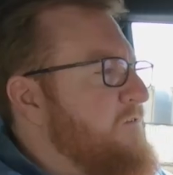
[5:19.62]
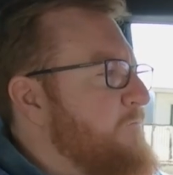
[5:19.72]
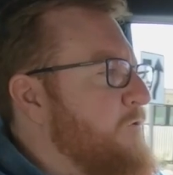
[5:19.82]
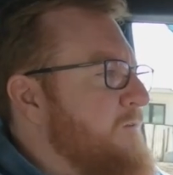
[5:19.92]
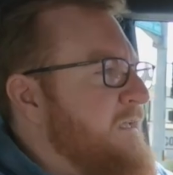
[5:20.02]

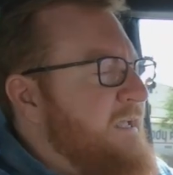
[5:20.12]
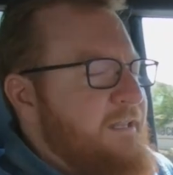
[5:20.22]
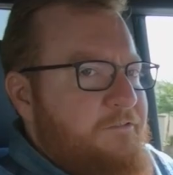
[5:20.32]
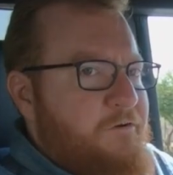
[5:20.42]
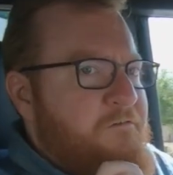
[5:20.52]
importantly,
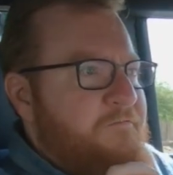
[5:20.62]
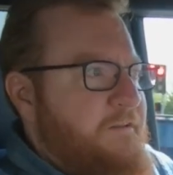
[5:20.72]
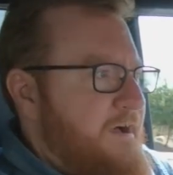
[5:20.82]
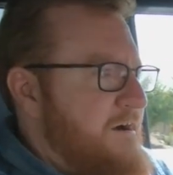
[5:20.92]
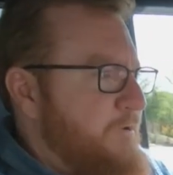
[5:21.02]
it looks
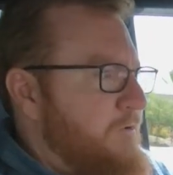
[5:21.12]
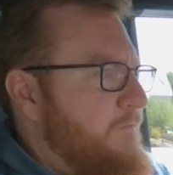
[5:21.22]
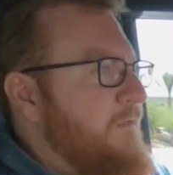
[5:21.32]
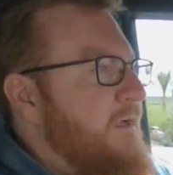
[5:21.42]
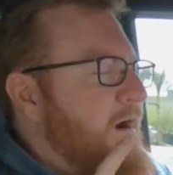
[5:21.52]
phenomenal.
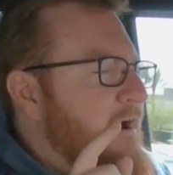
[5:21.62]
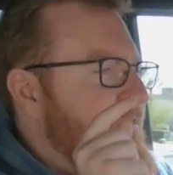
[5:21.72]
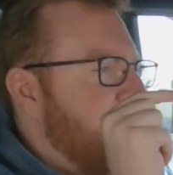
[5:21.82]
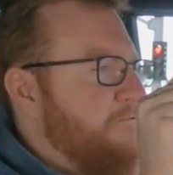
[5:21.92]
On the